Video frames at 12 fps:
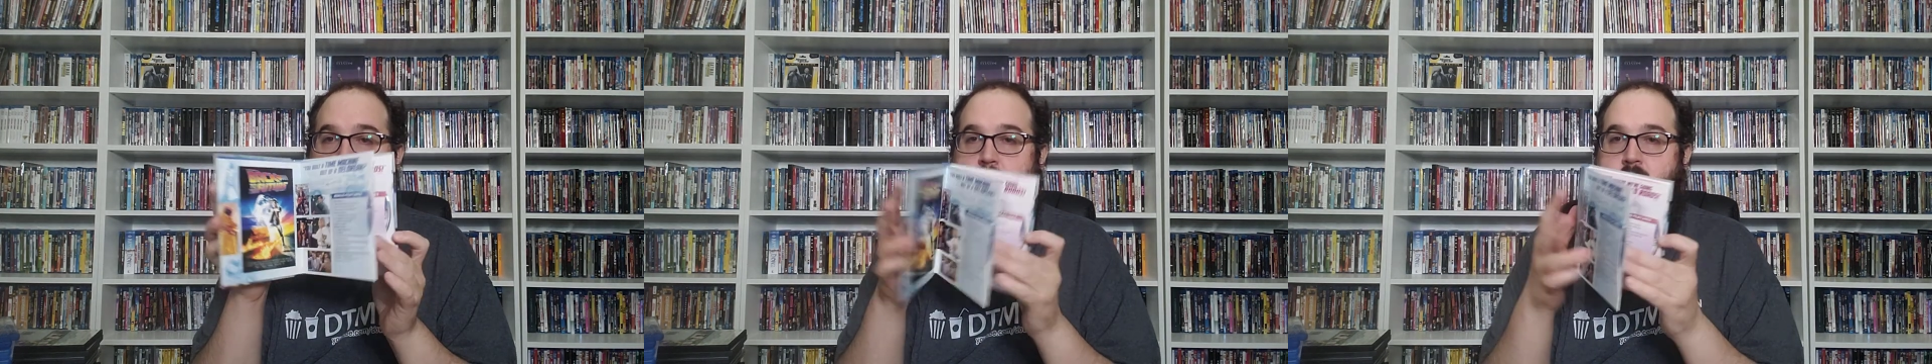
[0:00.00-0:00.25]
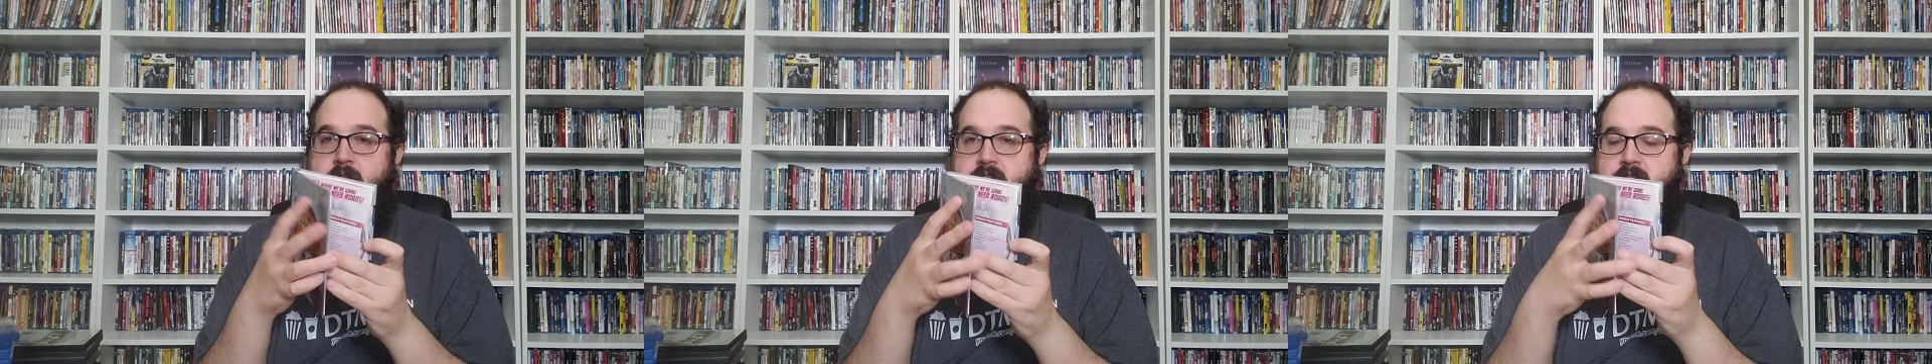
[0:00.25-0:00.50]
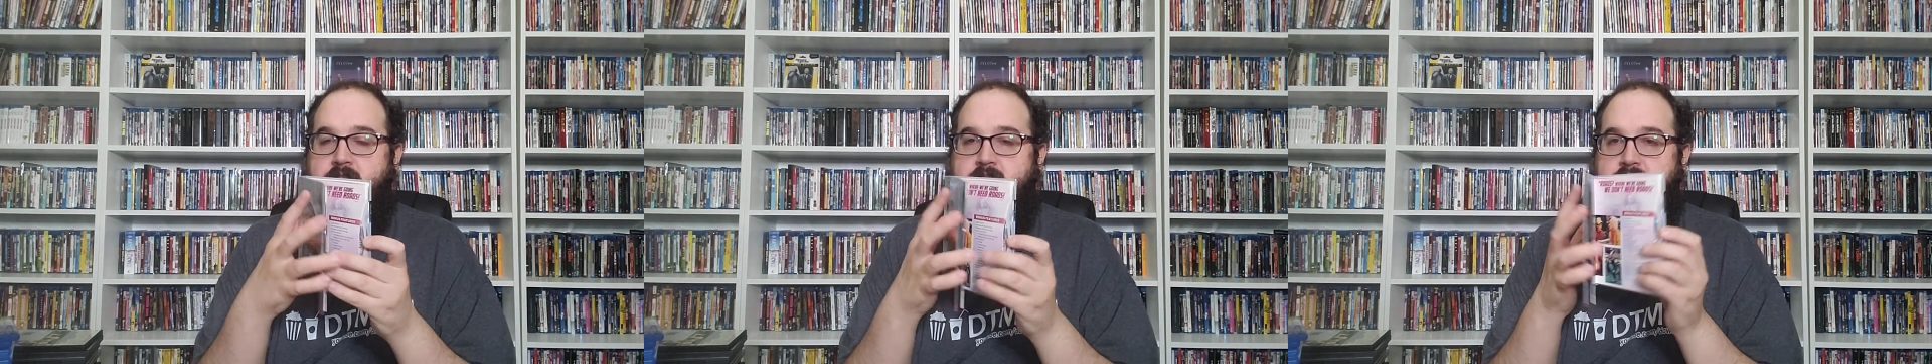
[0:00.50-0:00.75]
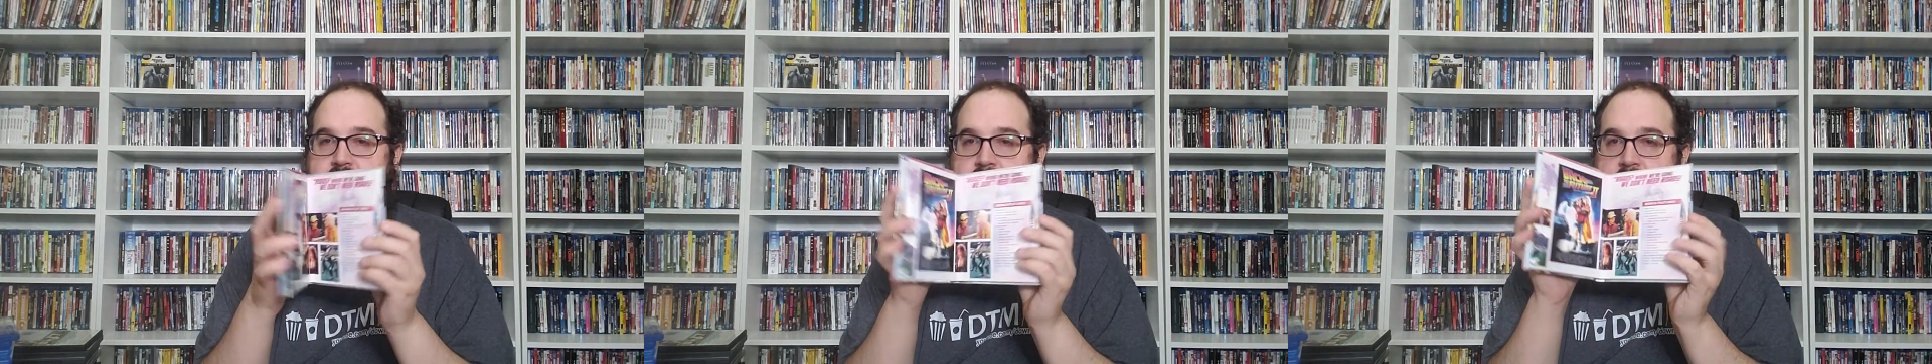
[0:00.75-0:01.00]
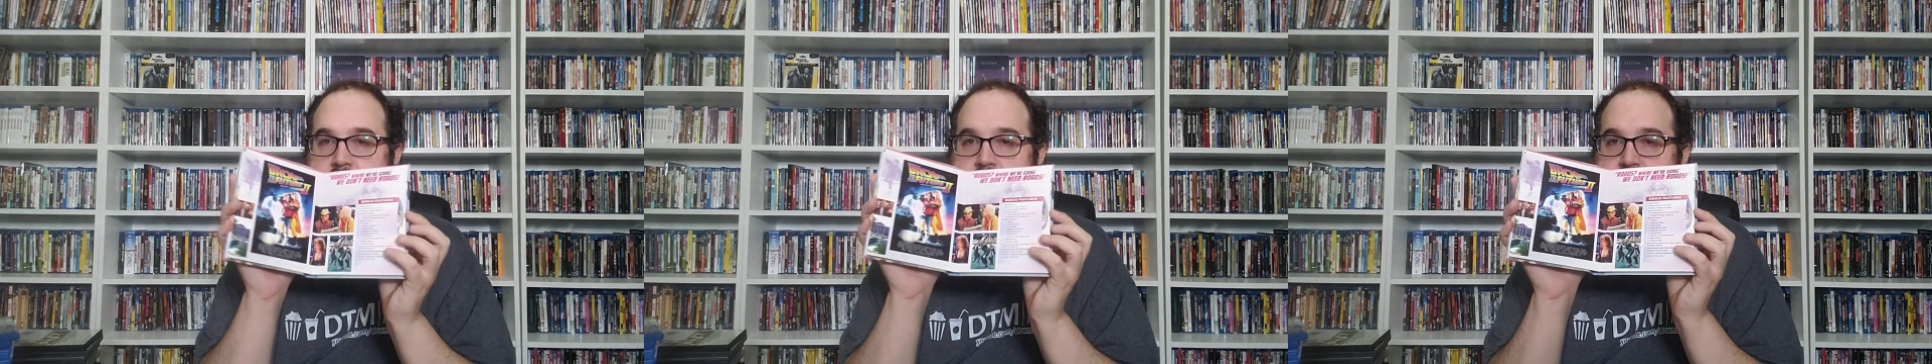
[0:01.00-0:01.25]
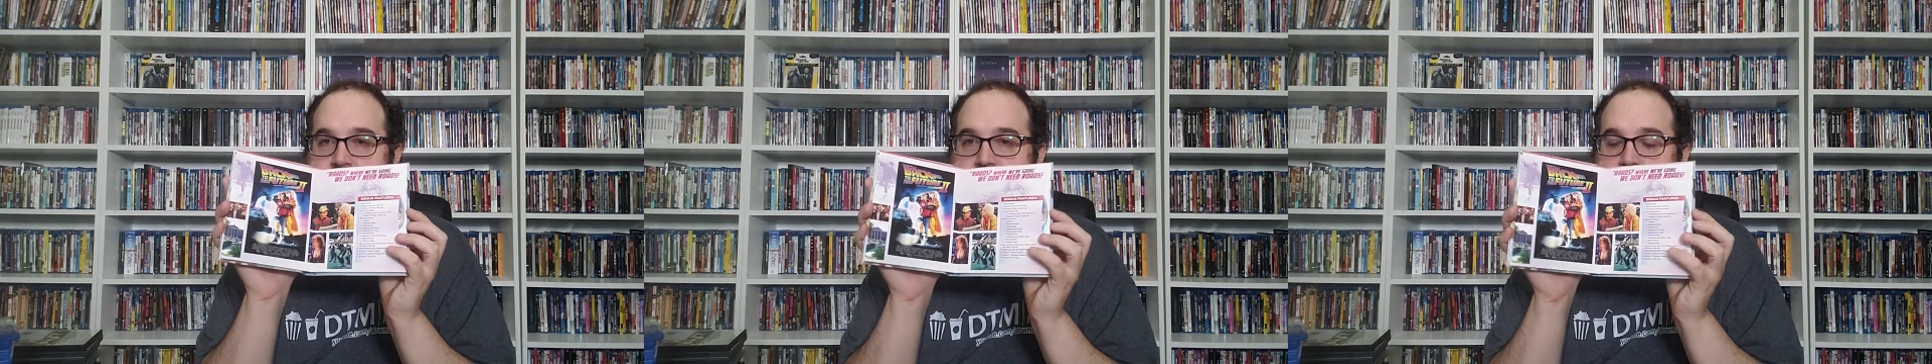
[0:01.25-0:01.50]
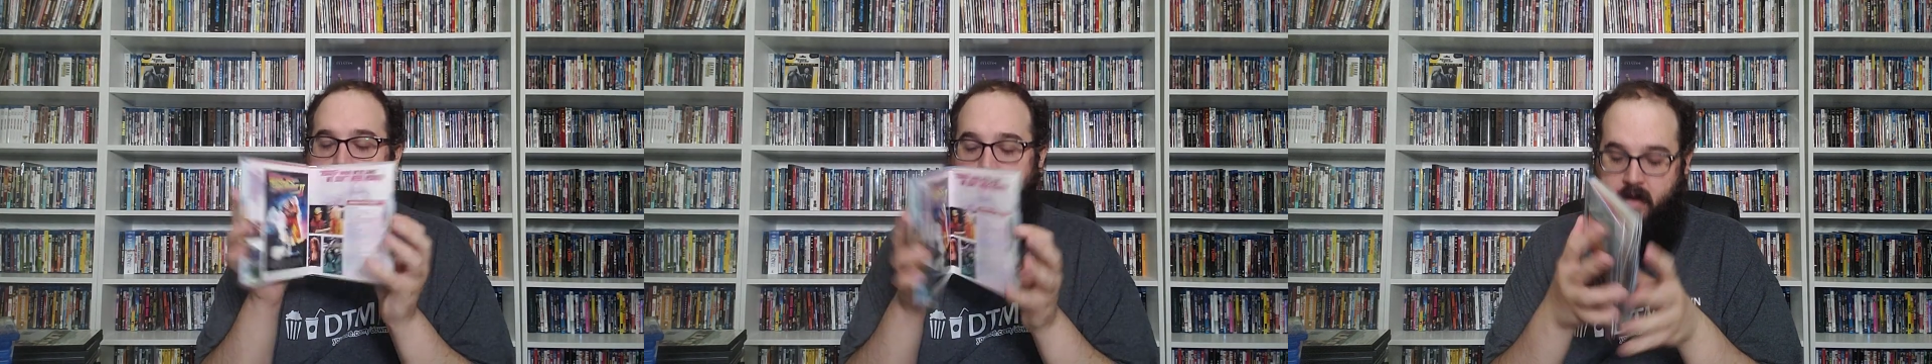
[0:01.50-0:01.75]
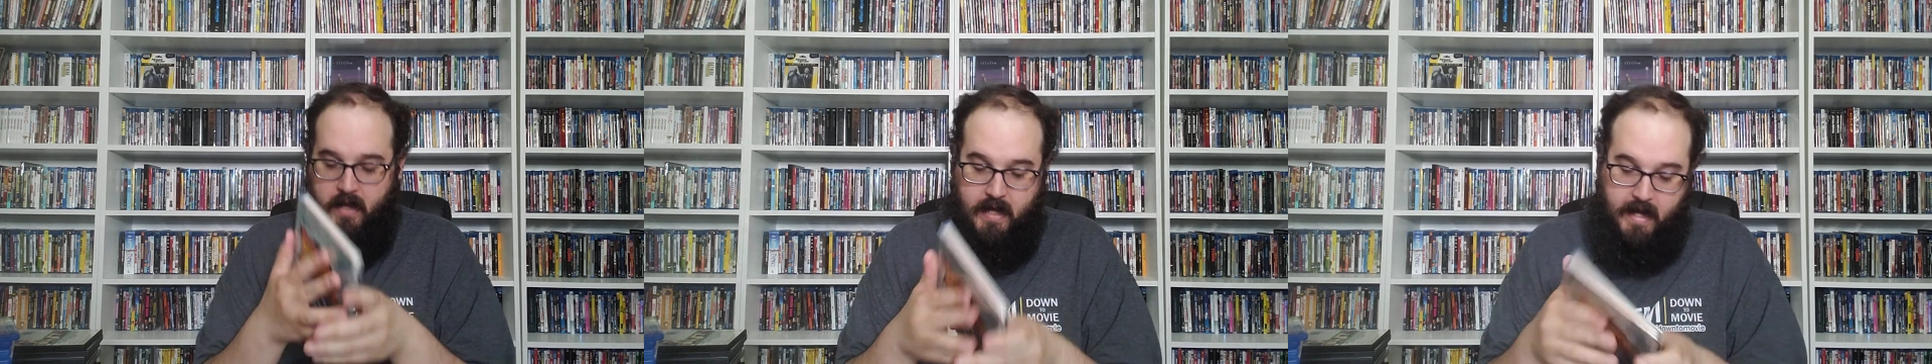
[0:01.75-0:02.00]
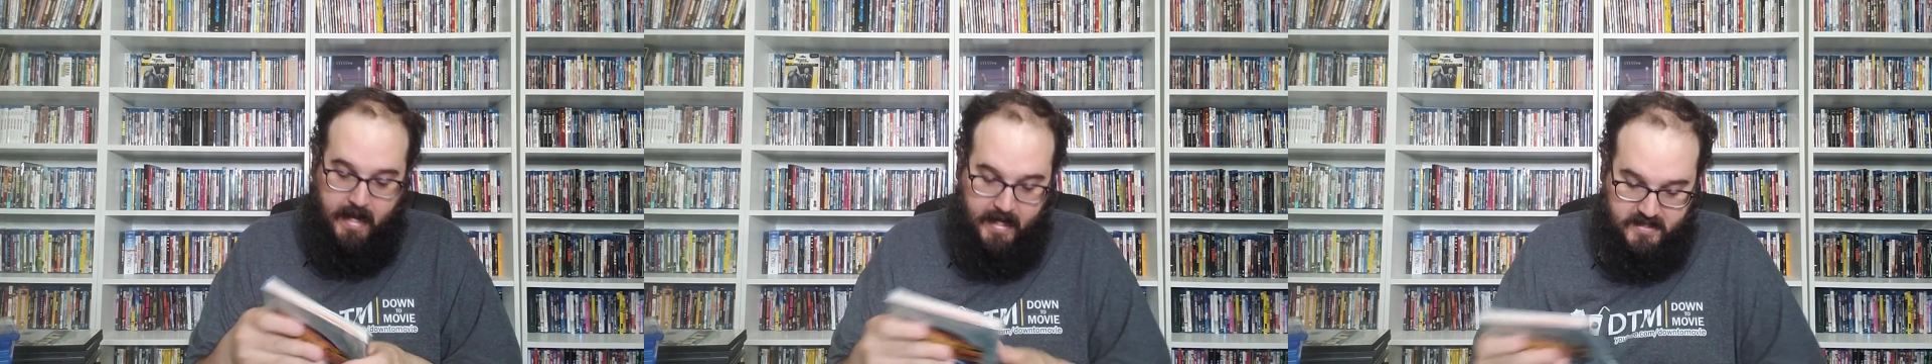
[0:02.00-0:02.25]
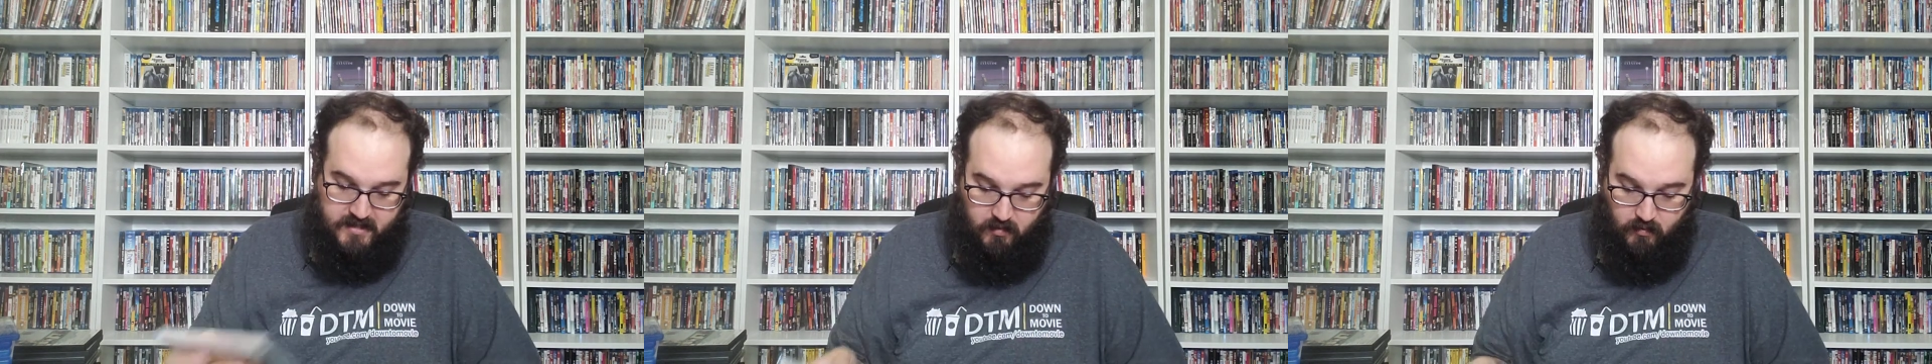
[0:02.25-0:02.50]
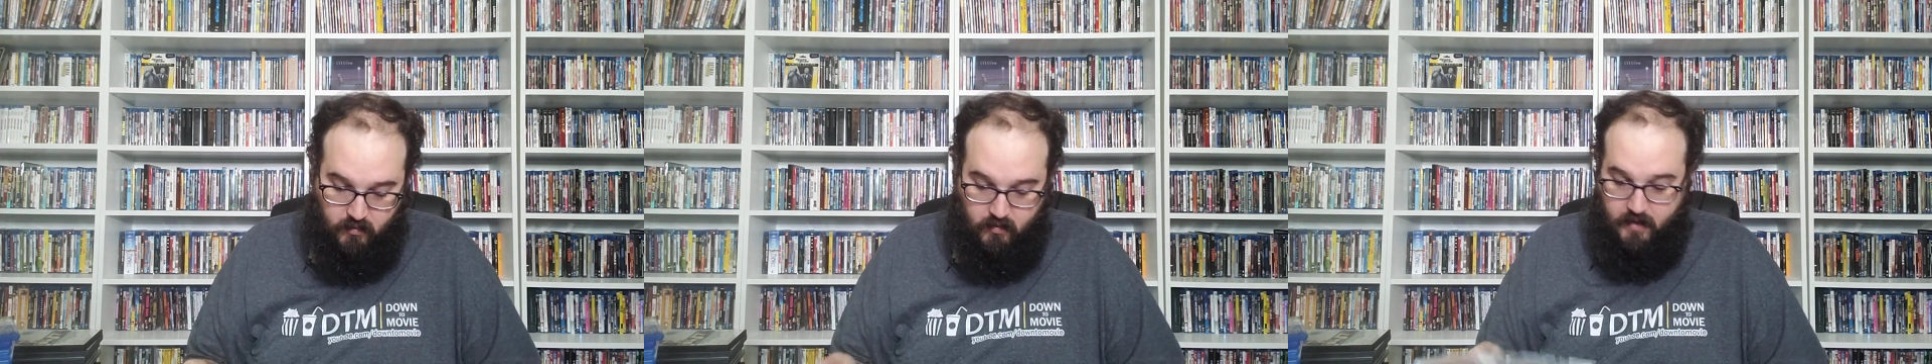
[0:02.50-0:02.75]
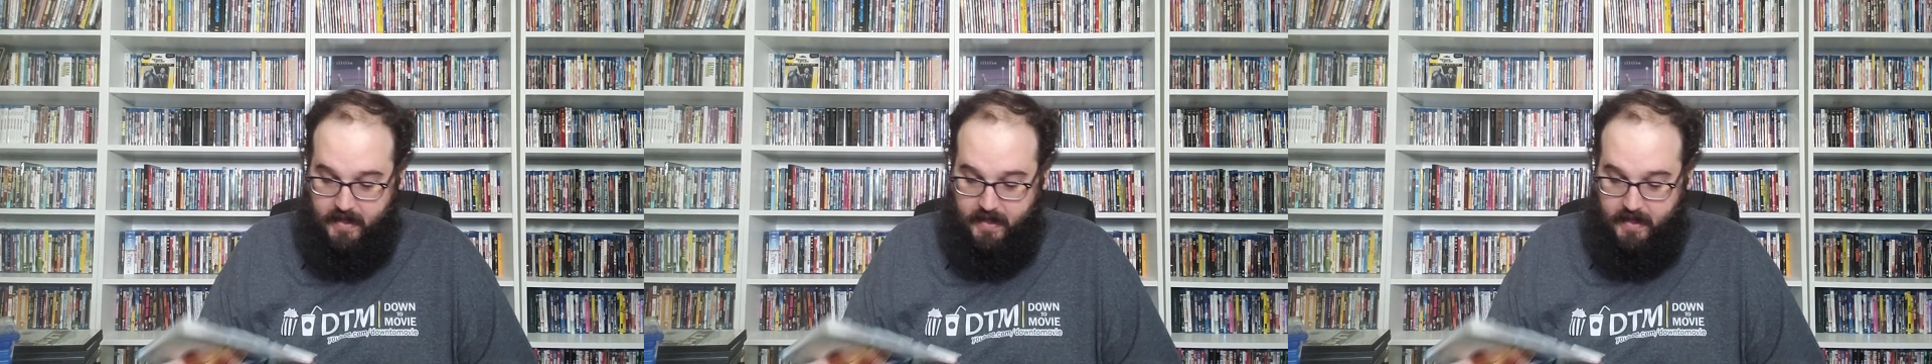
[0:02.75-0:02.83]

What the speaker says: The movies are in sleeves. So it's cool.